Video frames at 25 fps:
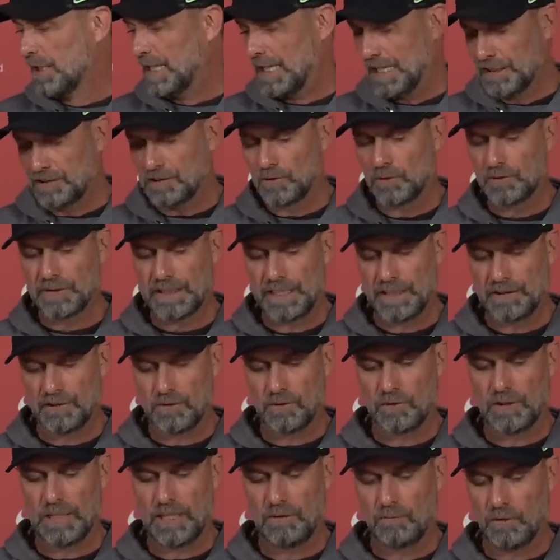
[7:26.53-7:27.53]
I told
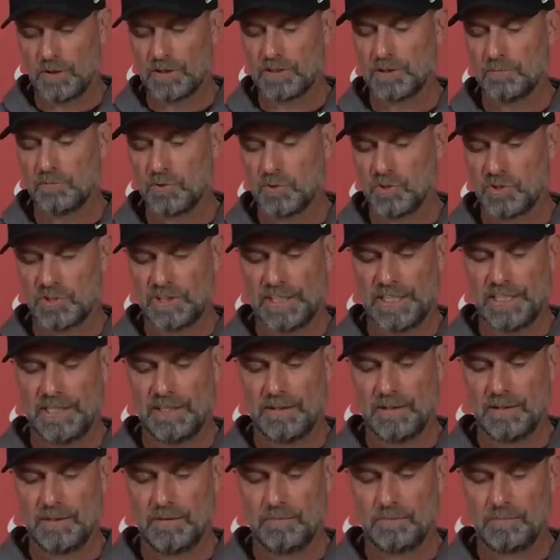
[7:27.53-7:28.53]
Hendo I want him to
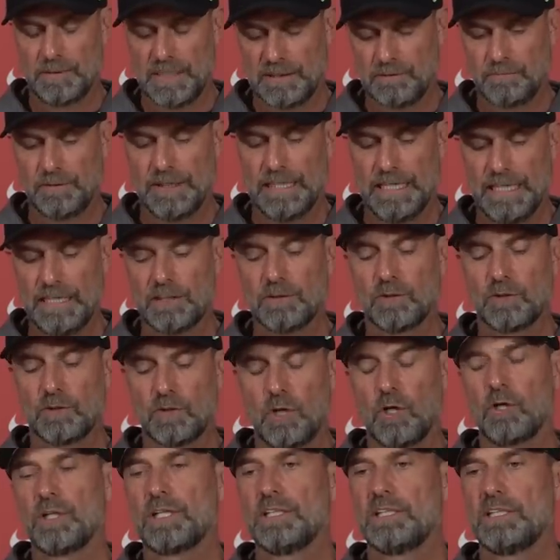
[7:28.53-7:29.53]
stay. But we had to
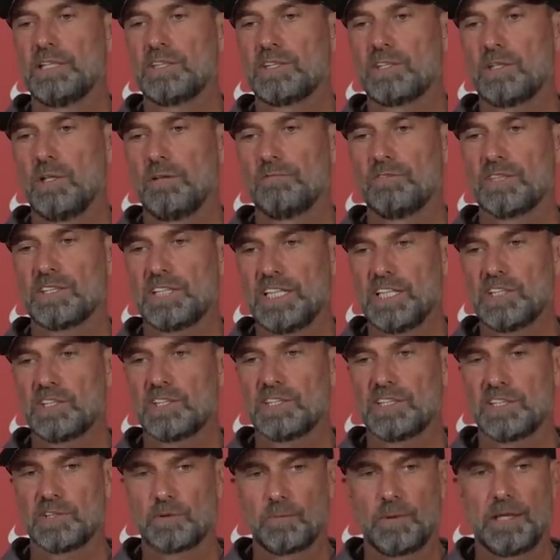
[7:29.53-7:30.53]
talk in these
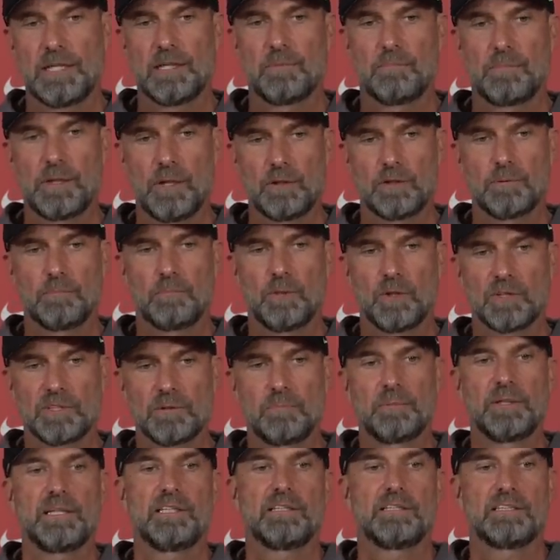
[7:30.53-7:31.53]
conversations as well about the
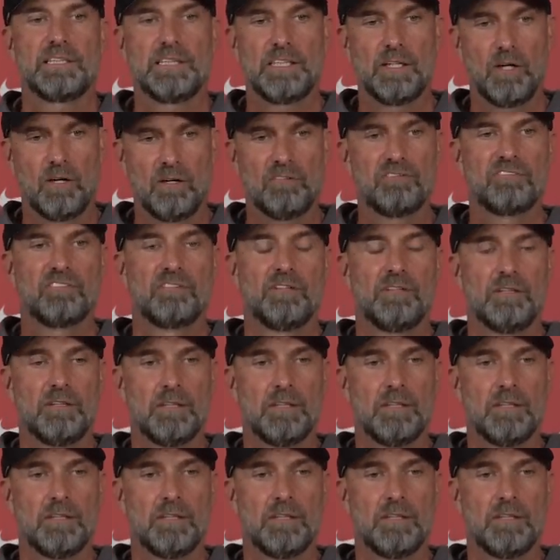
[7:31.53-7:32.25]
possibility of